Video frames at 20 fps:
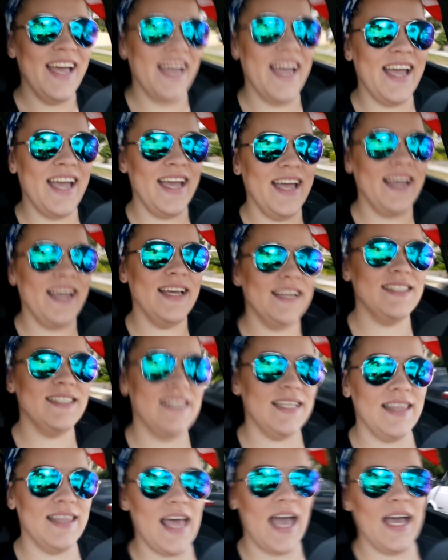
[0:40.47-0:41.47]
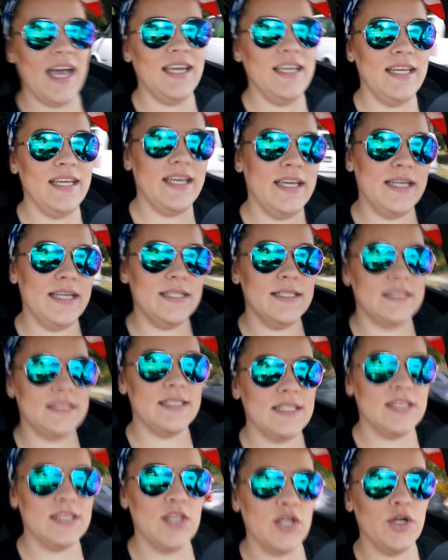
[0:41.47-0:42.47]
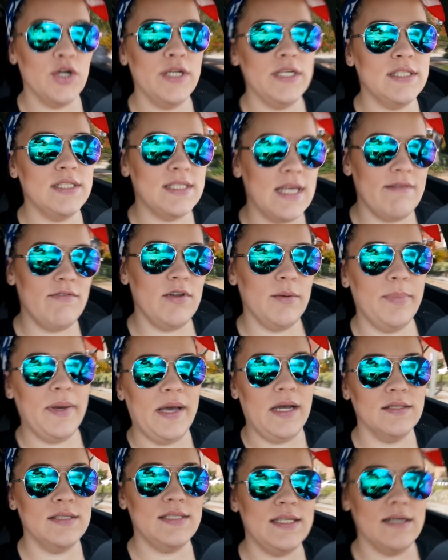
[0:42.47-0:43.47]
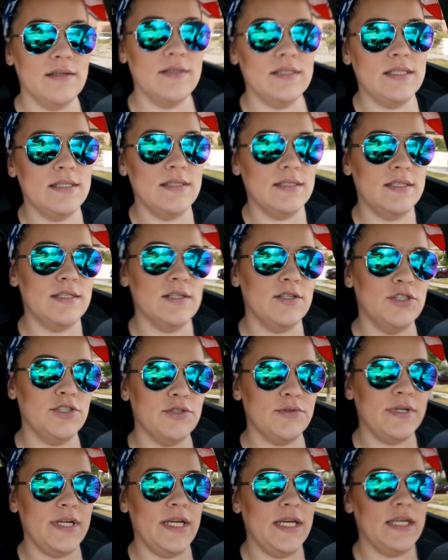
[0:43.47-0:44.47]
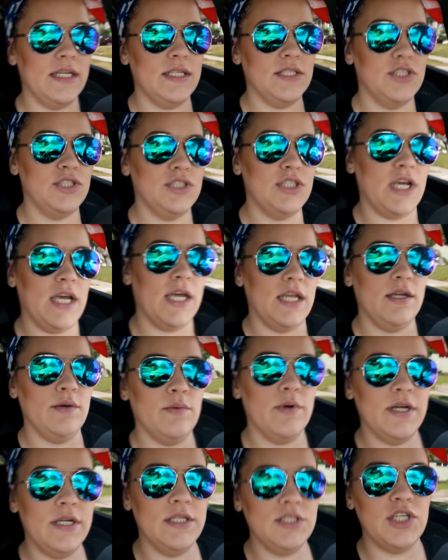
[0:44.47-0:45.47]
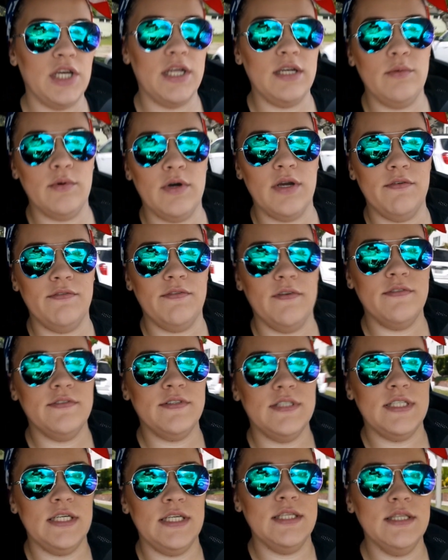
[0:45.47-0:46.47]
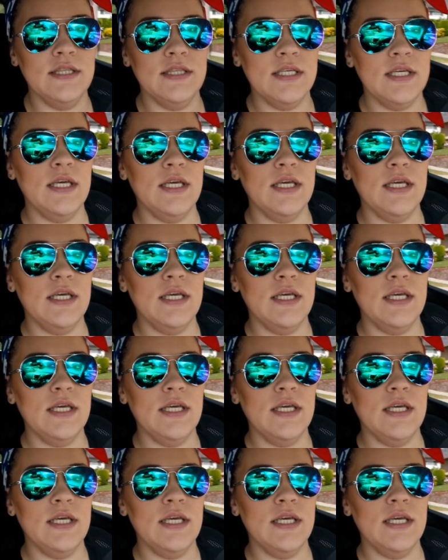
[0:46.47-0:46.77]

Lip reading: and that is 37 pounds down since surgery in January 15th.